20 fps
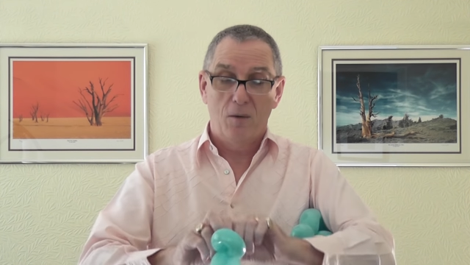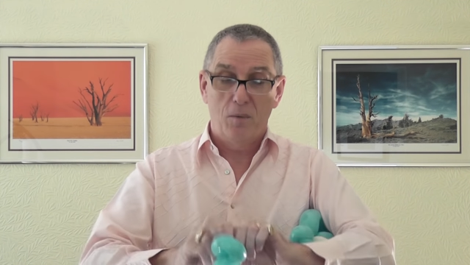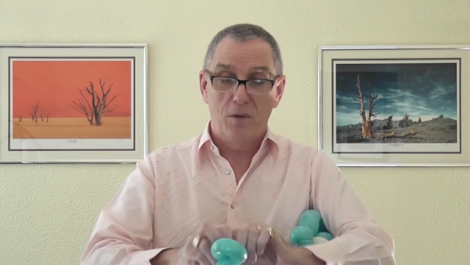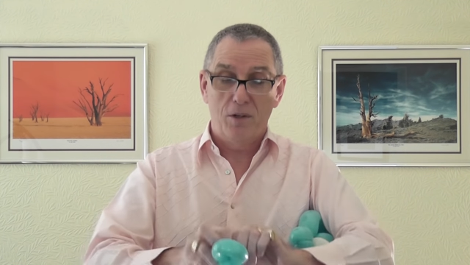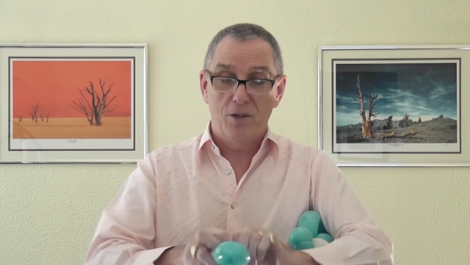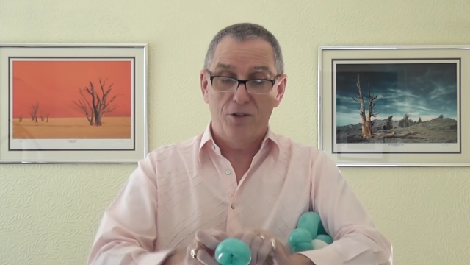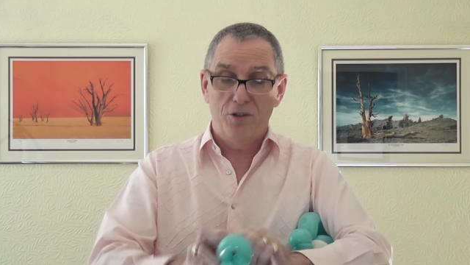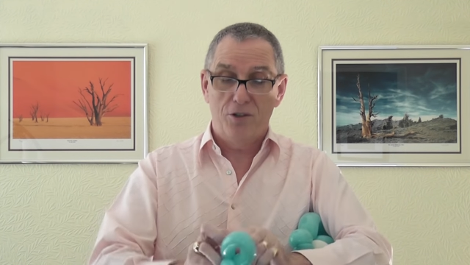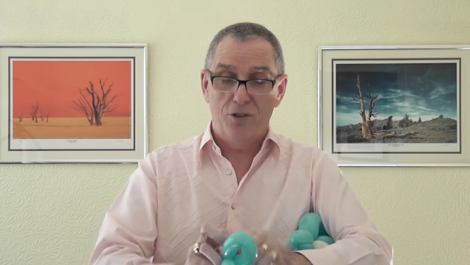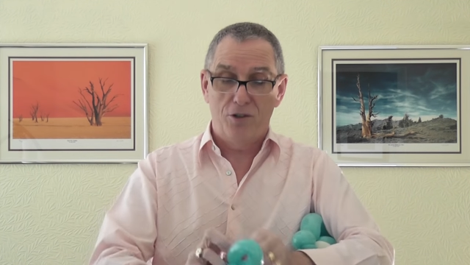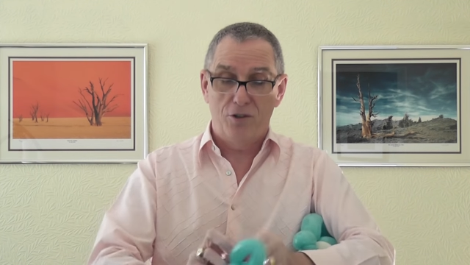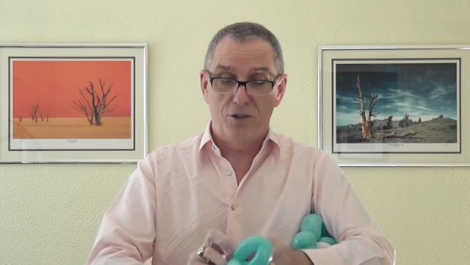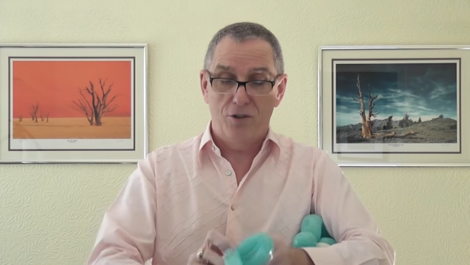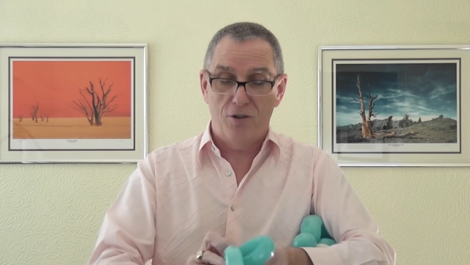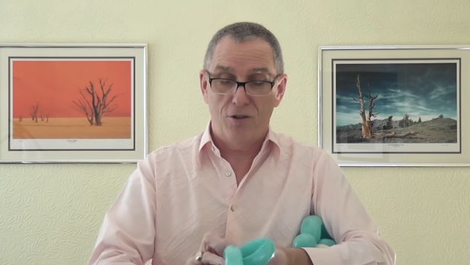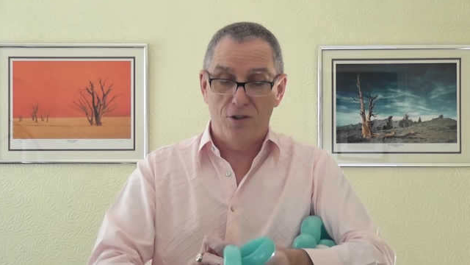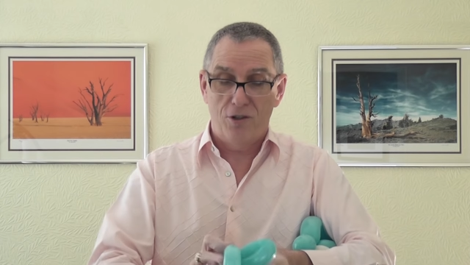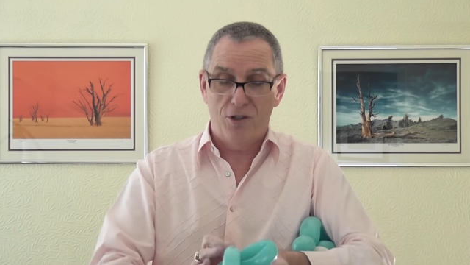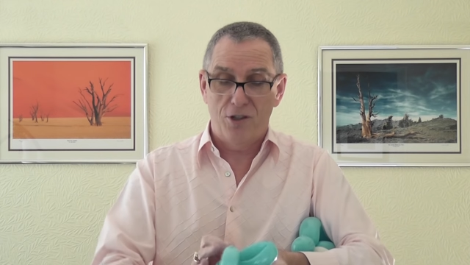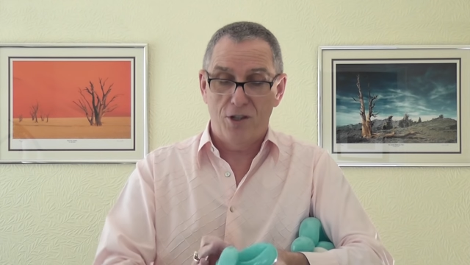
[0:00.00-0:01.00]
We'll just
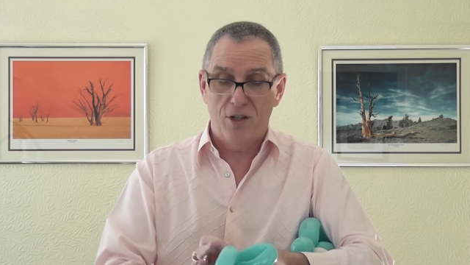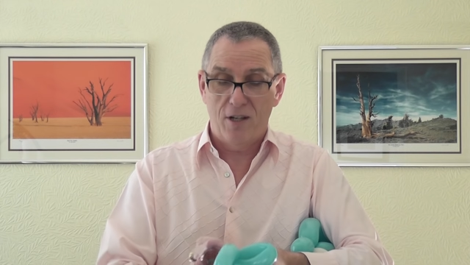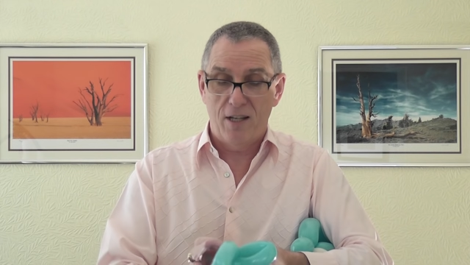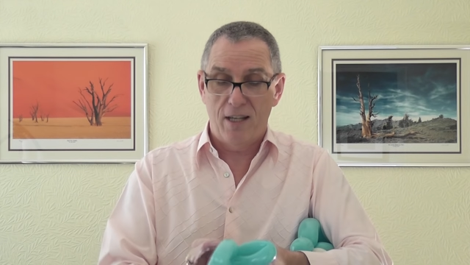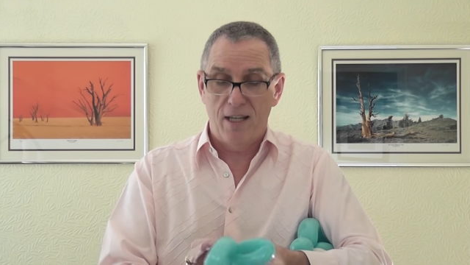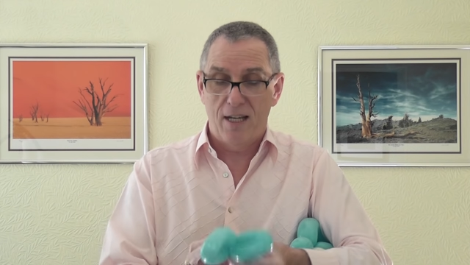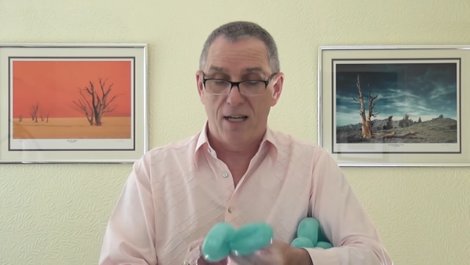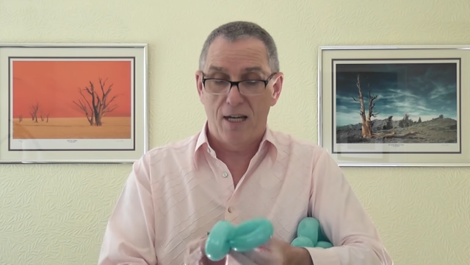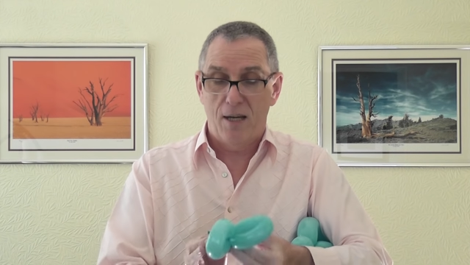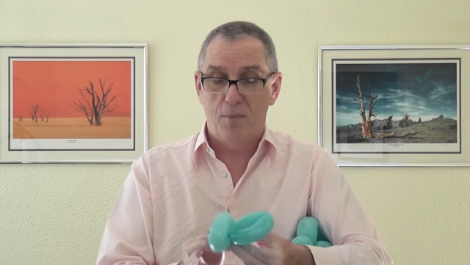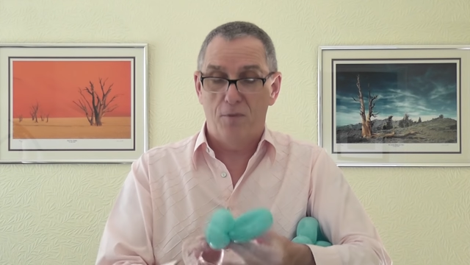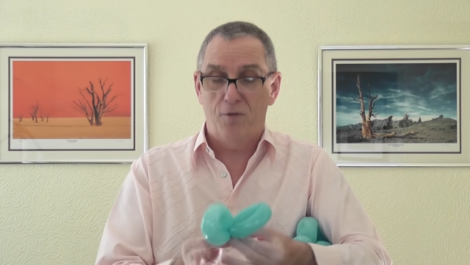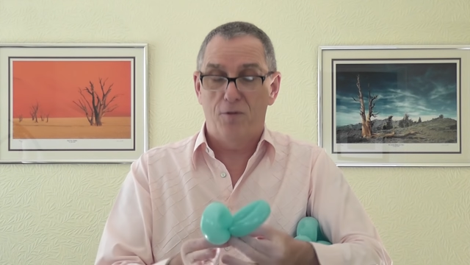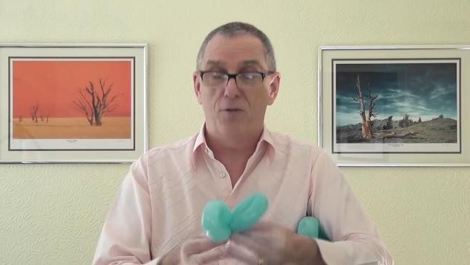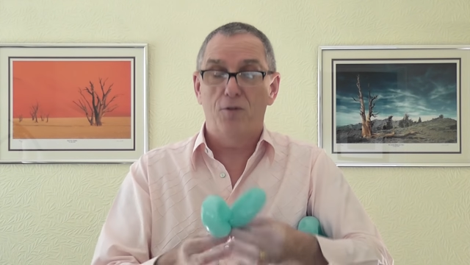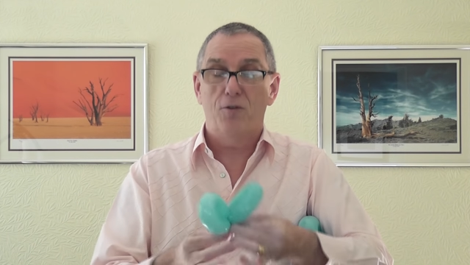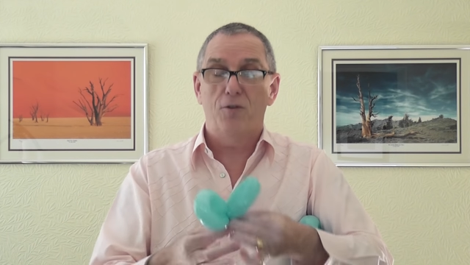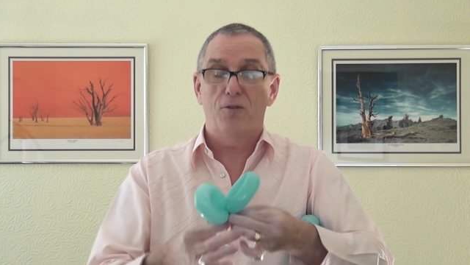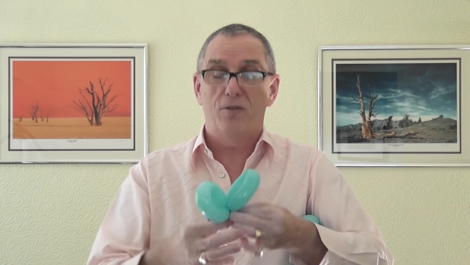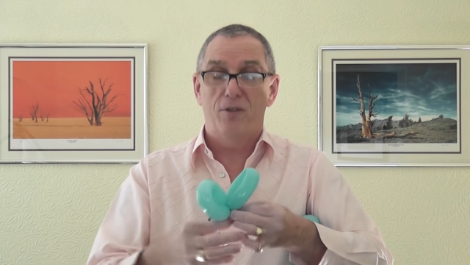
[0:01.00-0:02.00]
try that up
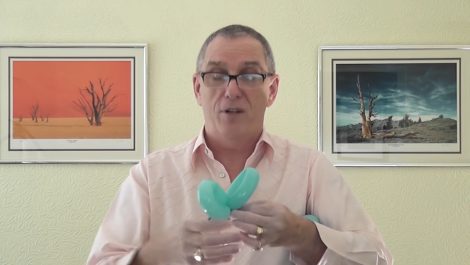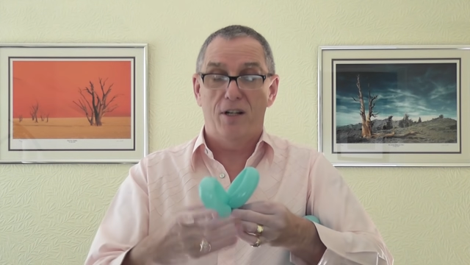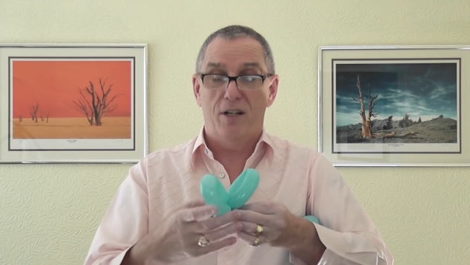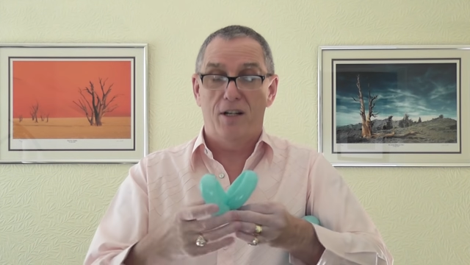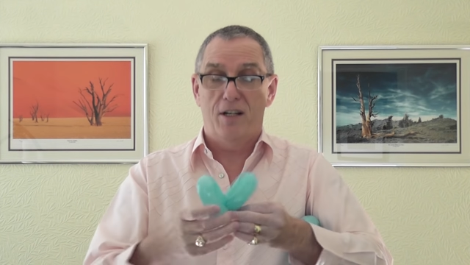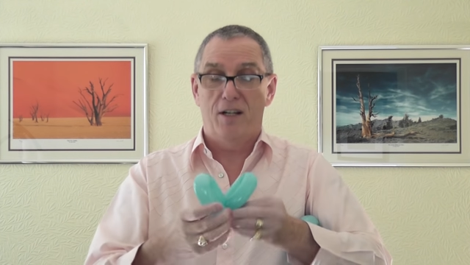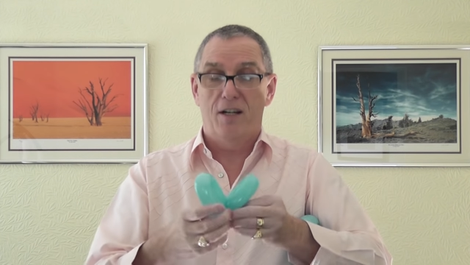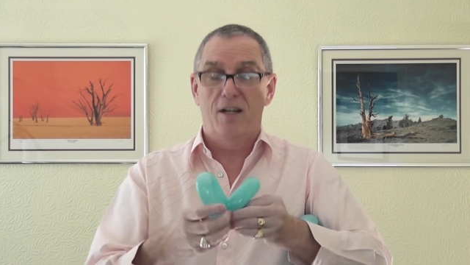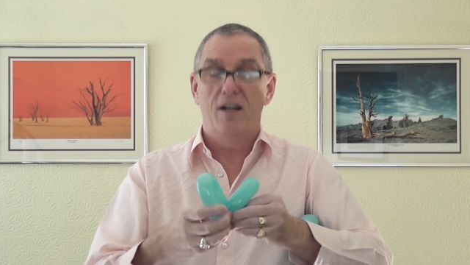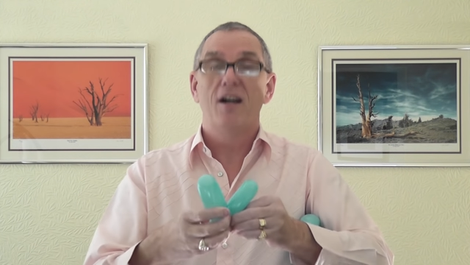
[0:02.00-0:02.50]
for uh,